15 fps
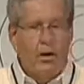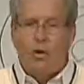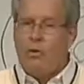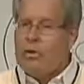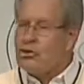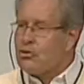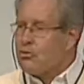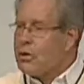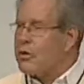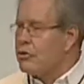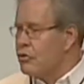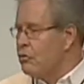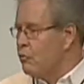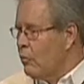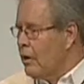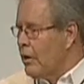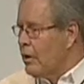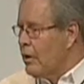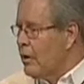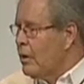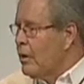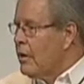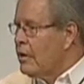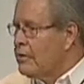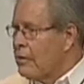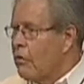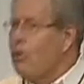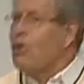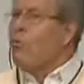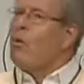which trunk do you want? You
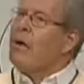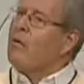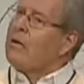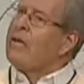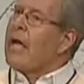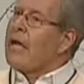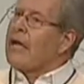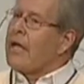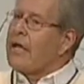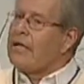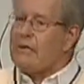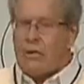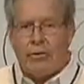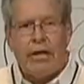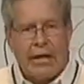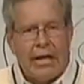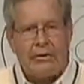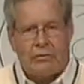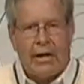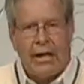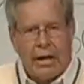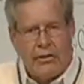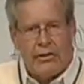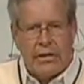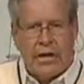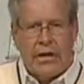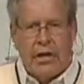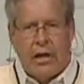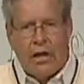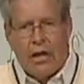say, oh, well, in that case, okay, that's right, I
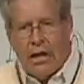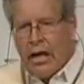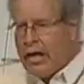understand. Not